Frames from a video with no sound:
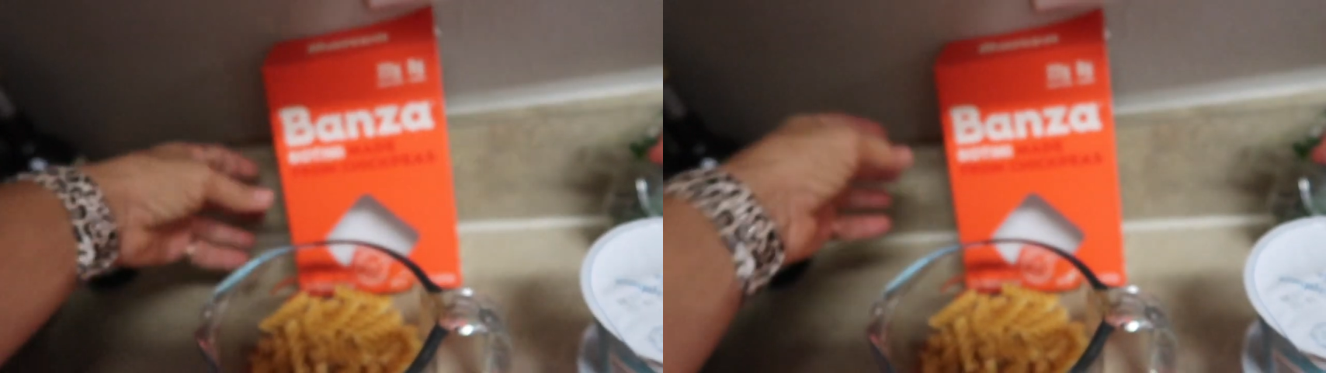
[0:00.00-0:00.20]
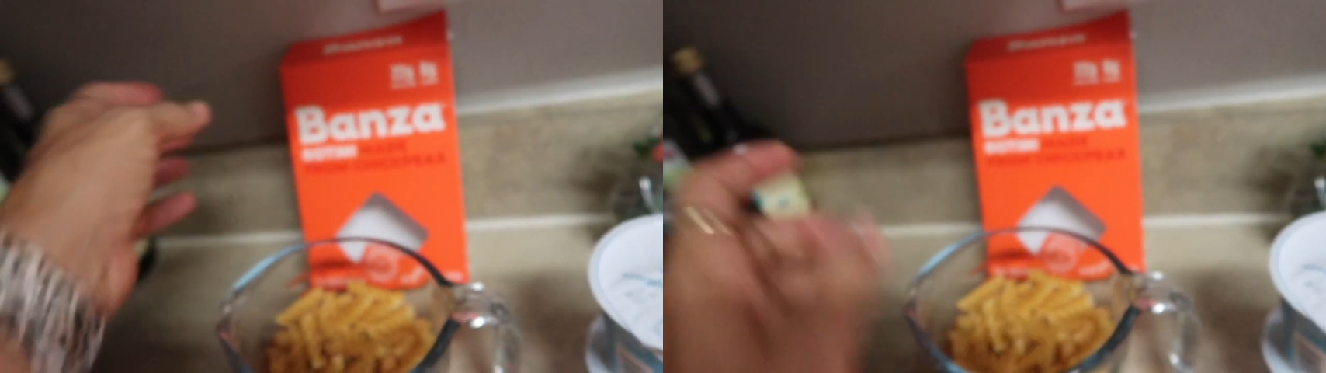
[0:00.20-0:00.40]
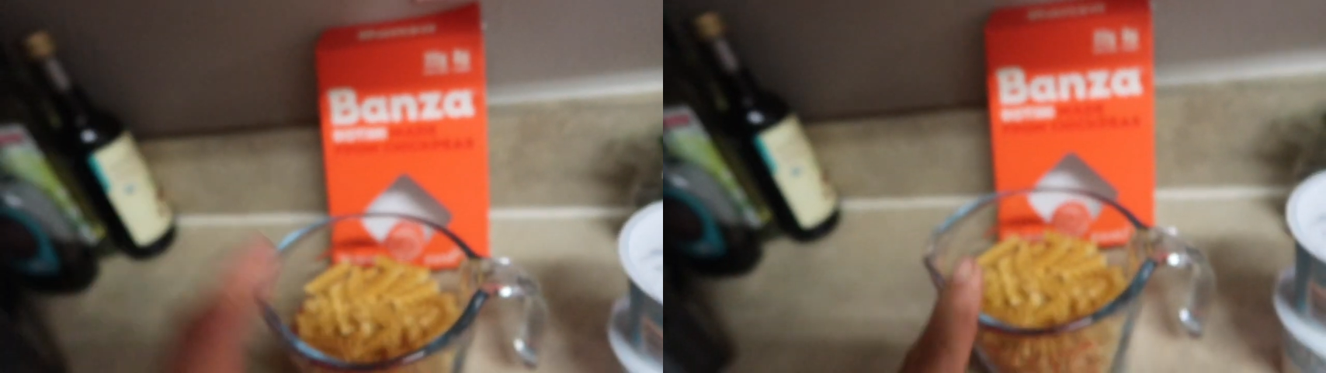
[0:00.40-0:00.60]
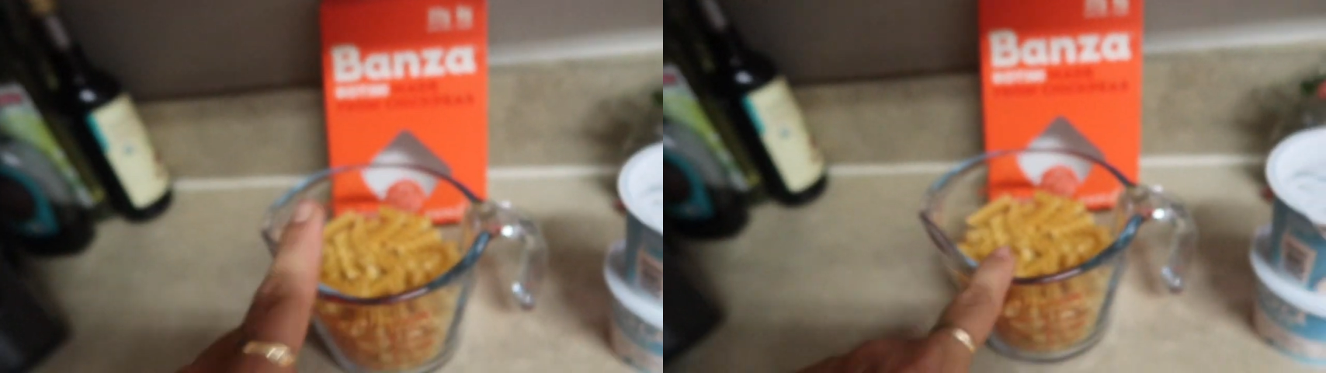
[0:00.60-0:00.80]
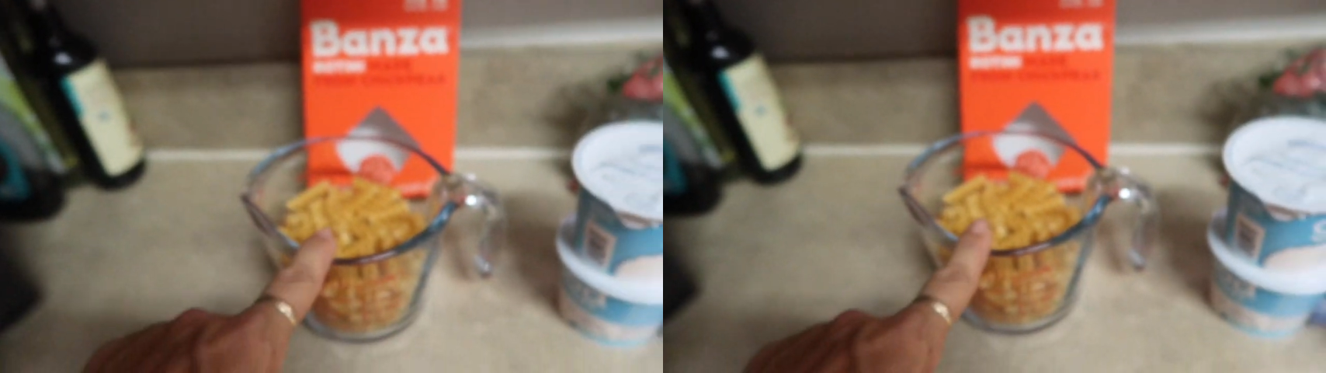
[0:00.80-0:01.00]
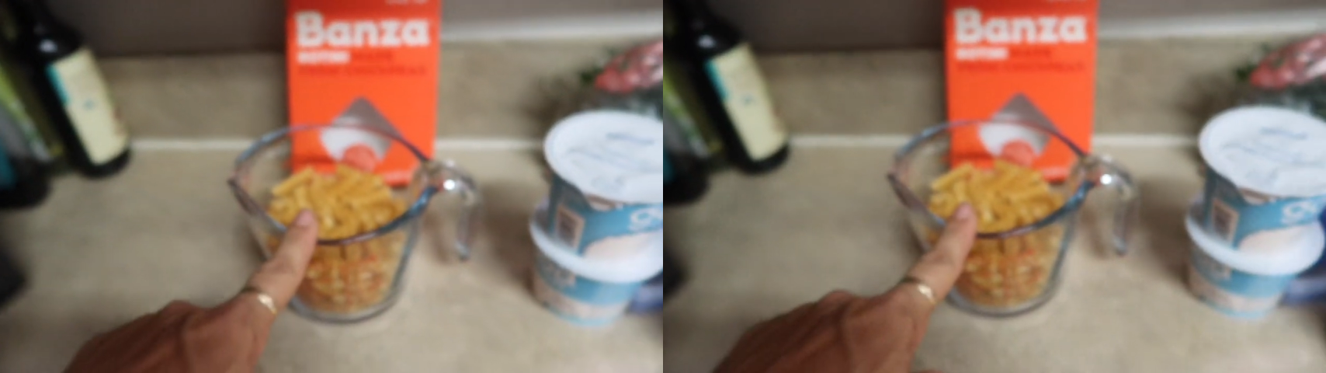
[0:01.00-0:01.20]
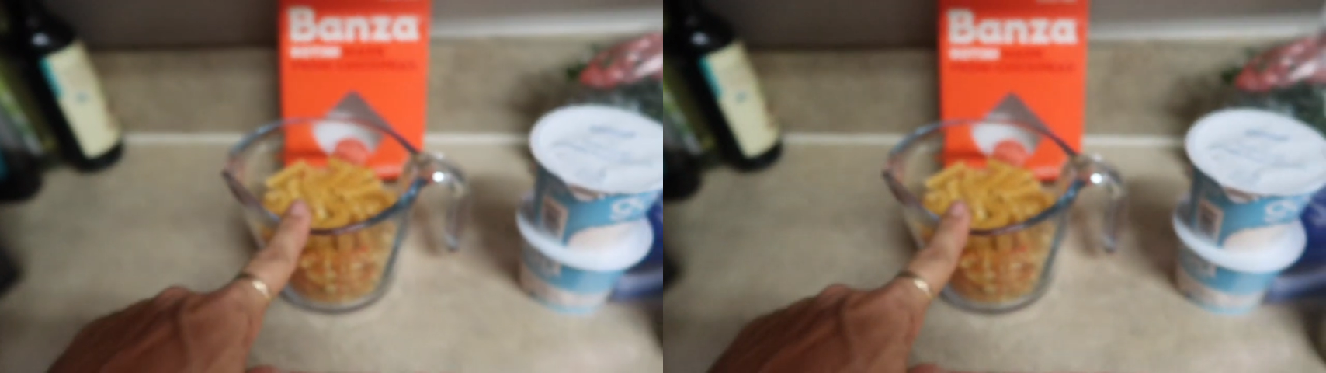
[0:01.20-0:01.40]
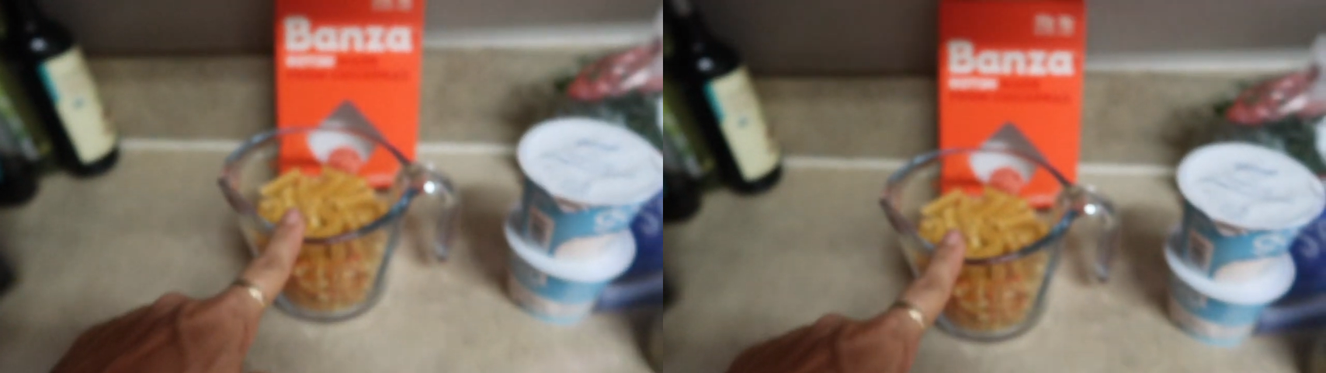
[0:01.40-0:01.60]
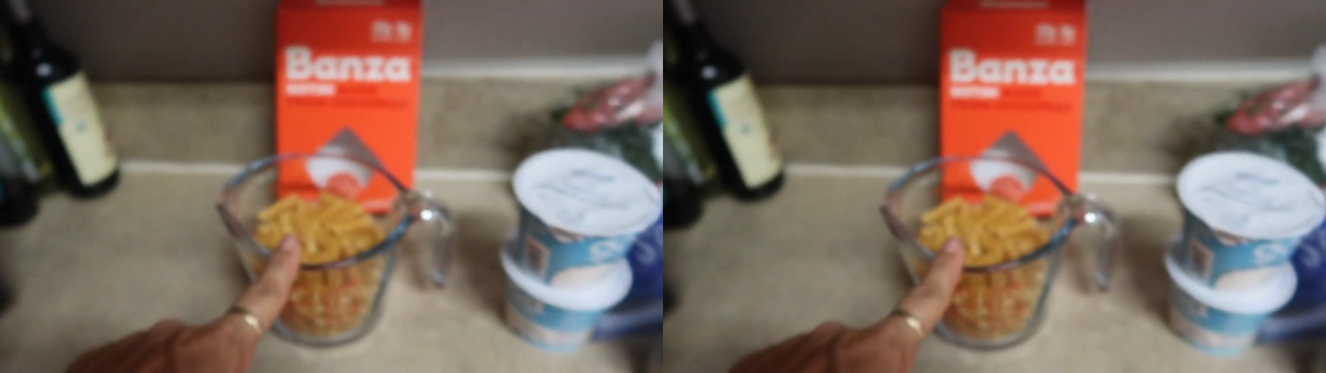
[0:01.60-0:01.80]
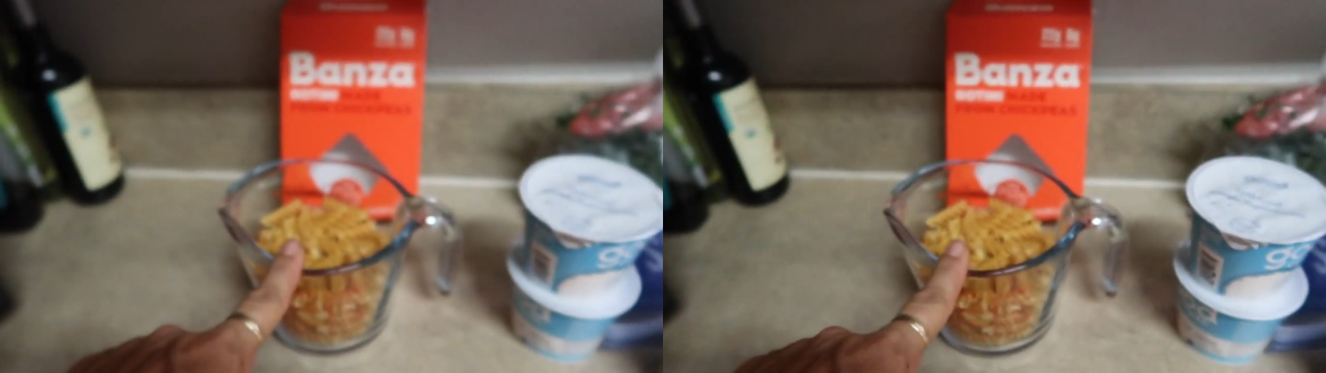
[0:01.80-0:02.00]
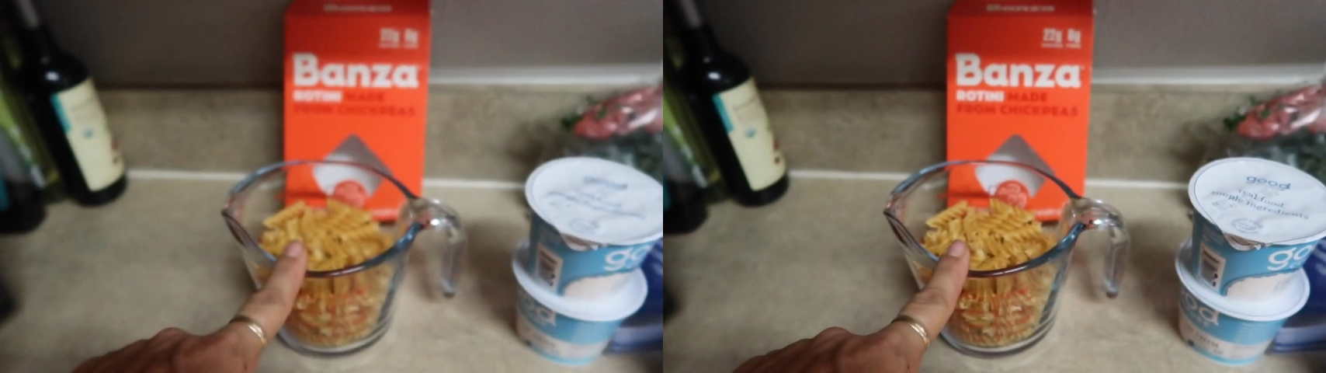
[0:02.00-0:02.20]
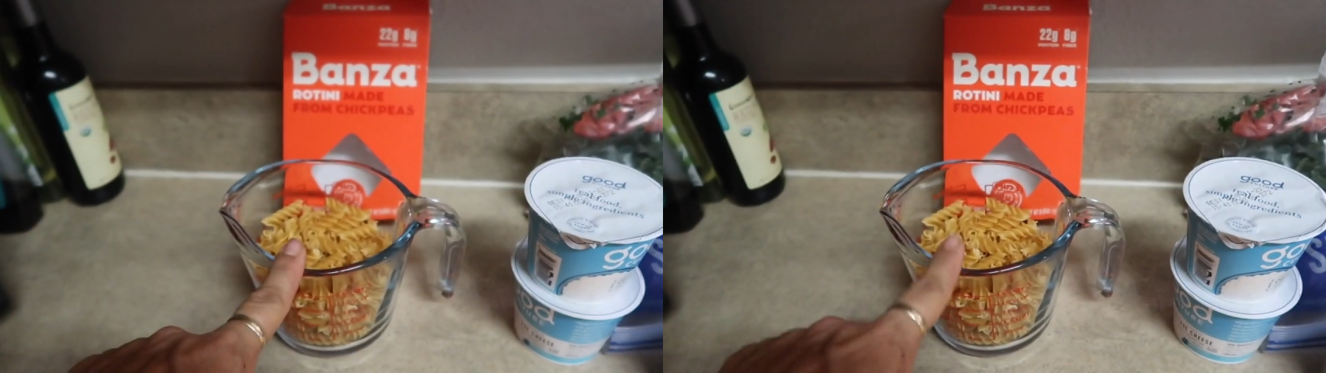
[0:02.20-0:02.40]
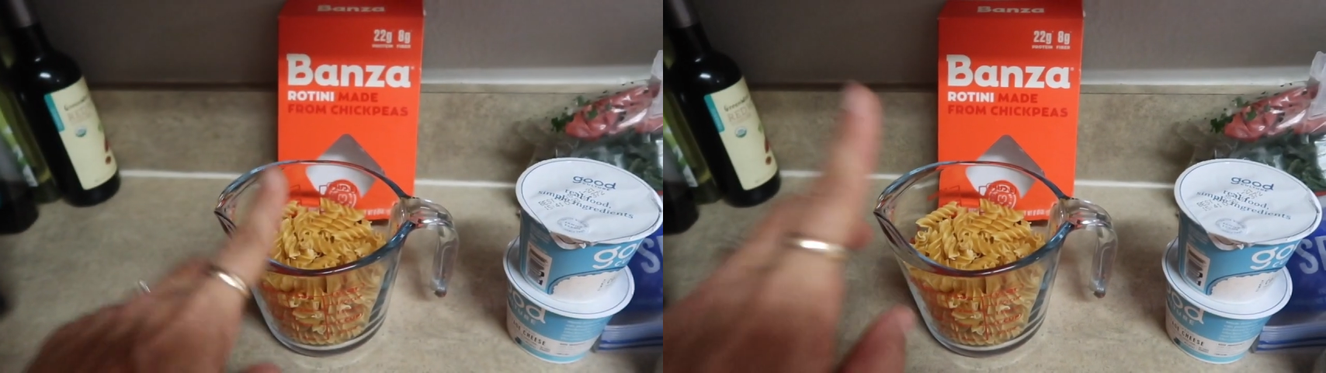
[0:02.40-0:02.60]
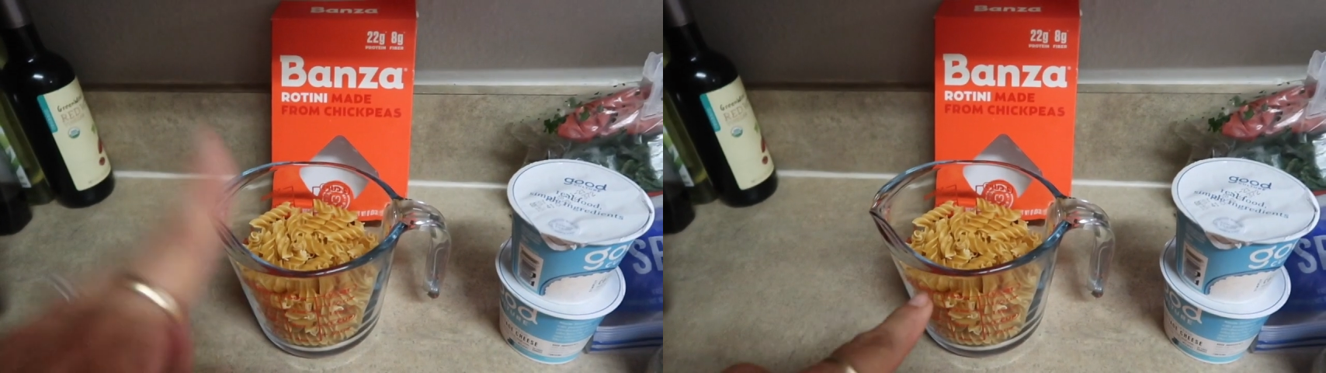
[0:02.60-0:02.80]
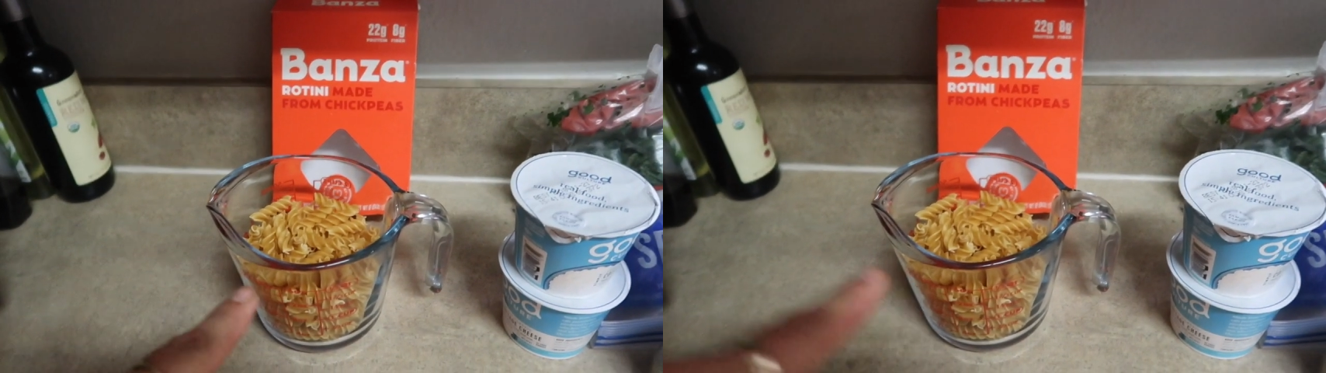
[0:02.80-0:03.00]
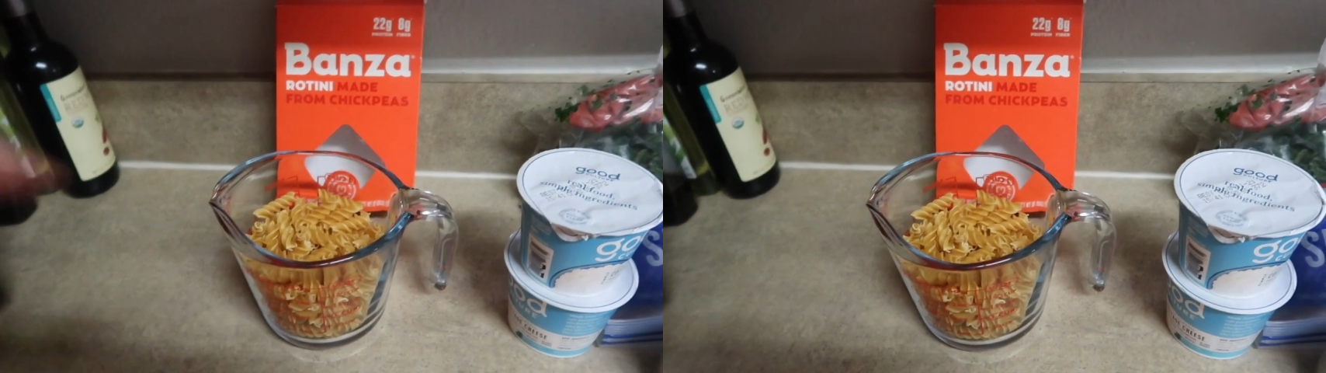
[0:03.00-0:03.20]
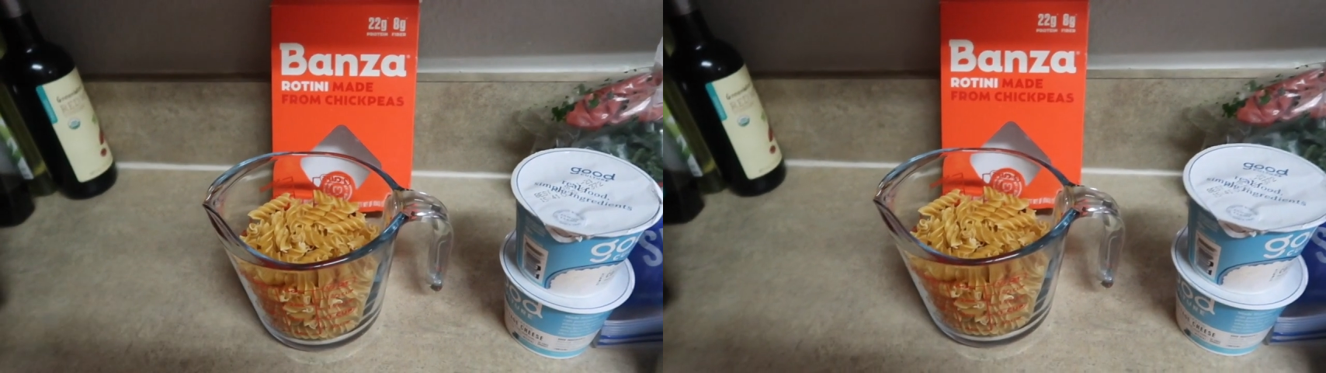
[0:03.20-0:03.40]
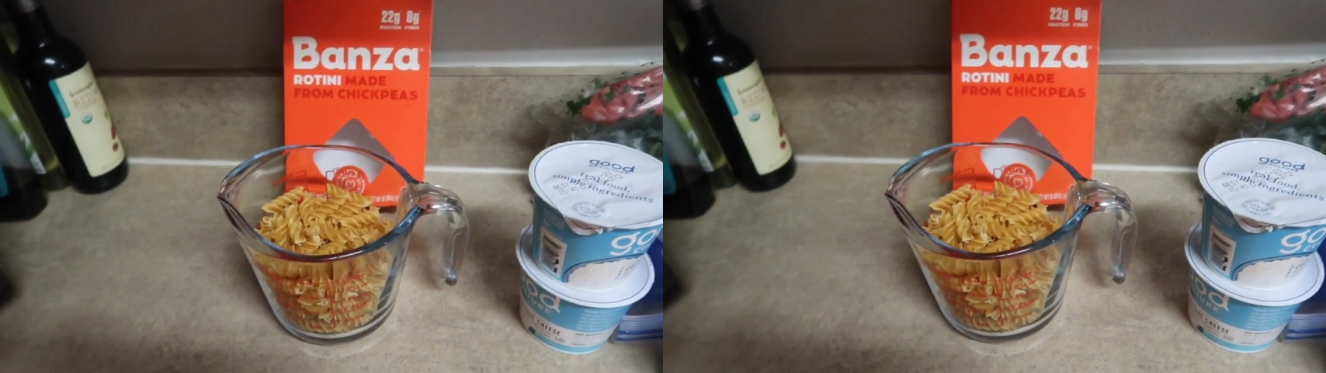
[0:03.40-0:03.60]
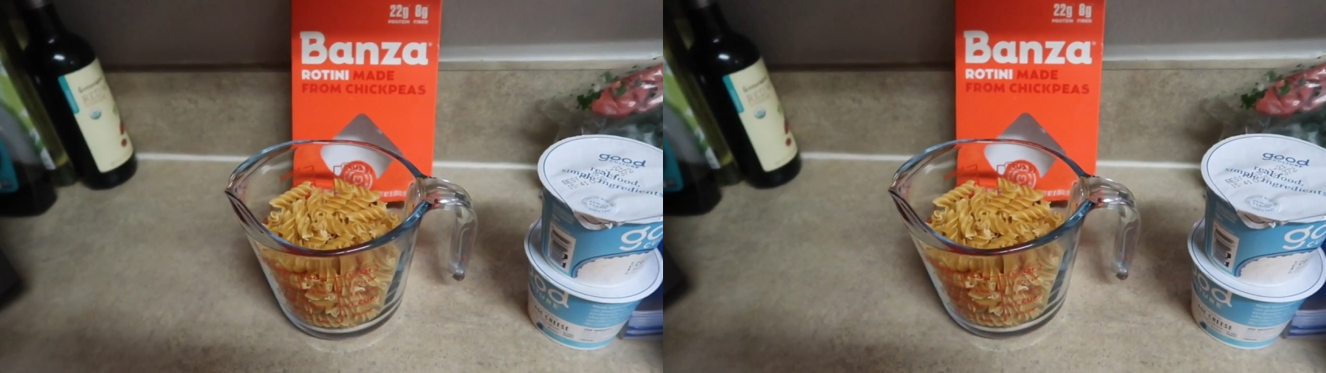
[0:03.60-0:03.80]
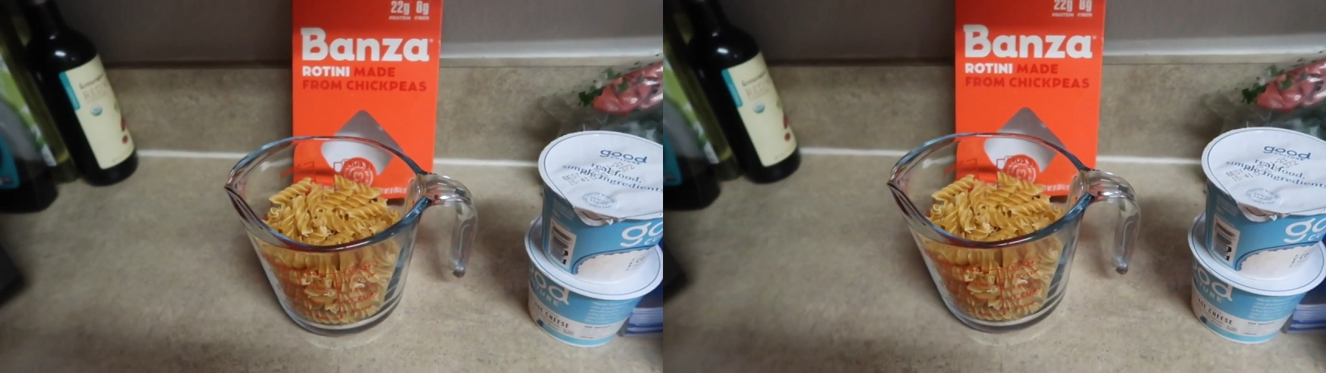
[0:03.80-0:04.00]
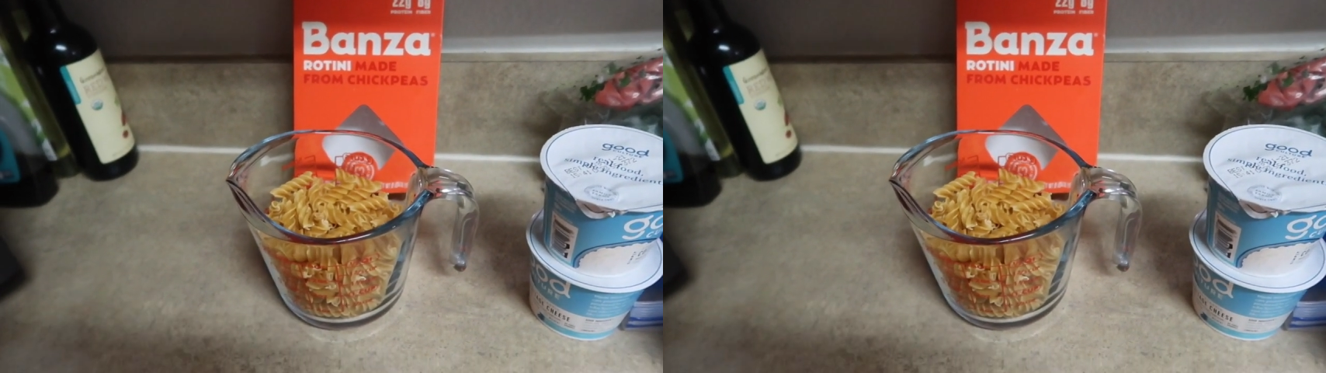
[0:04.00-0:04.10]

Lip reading: [unreadable: no face in view]